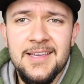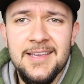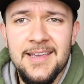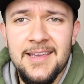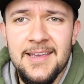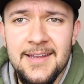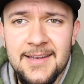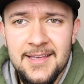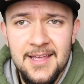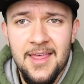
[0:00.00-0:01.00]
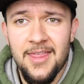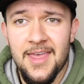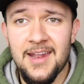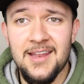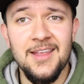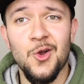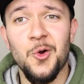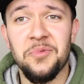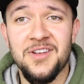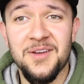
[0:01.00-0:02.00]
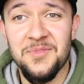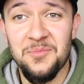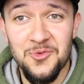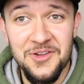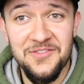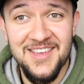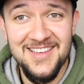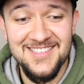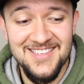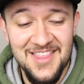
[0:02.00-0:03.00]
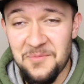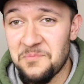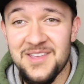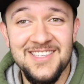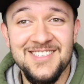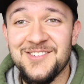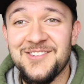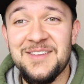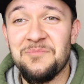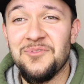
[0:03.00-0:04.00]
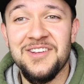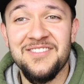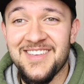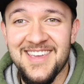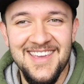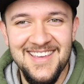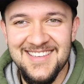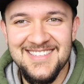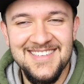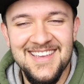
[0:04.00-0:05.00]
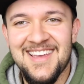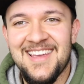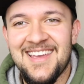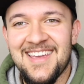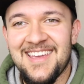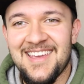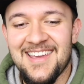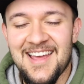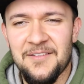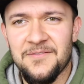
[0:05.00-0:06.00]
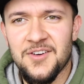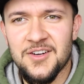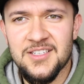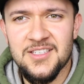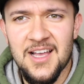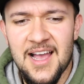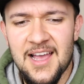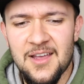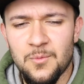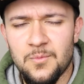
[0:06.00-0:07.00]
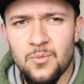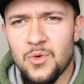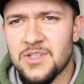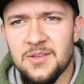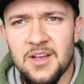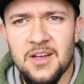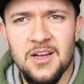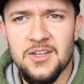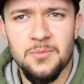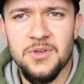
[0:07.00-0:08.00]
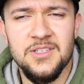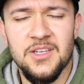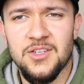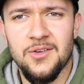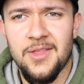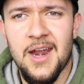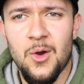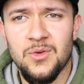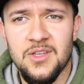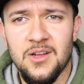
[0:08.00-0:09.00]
And then he opened up the briefcase, the mystery briefcase. And at first, I wasn't 100% sure that I was going to